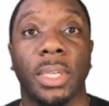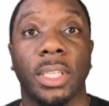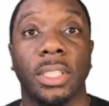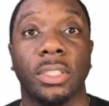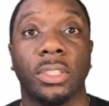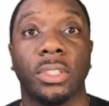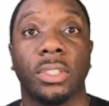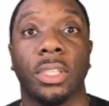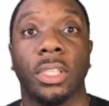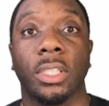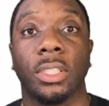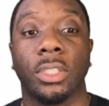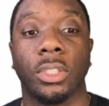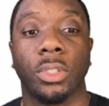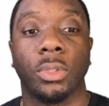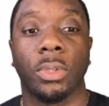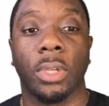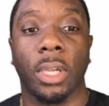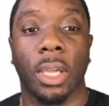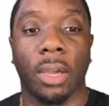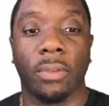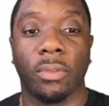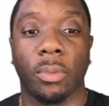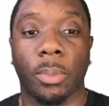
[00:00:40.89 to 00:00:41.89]
sure that you
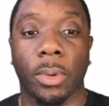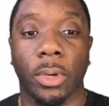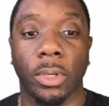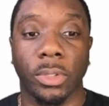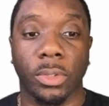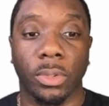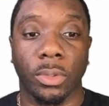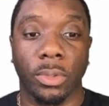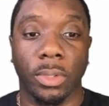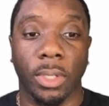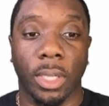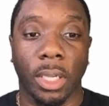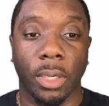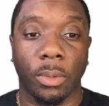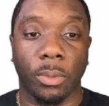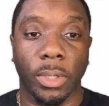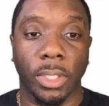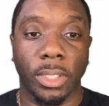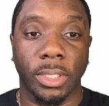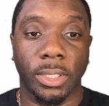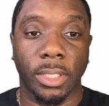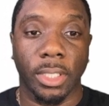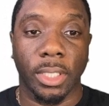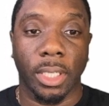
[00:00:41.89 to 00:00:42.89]
have a personal gateway
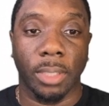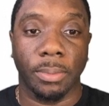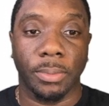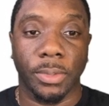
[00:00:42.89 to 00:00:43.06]
set up.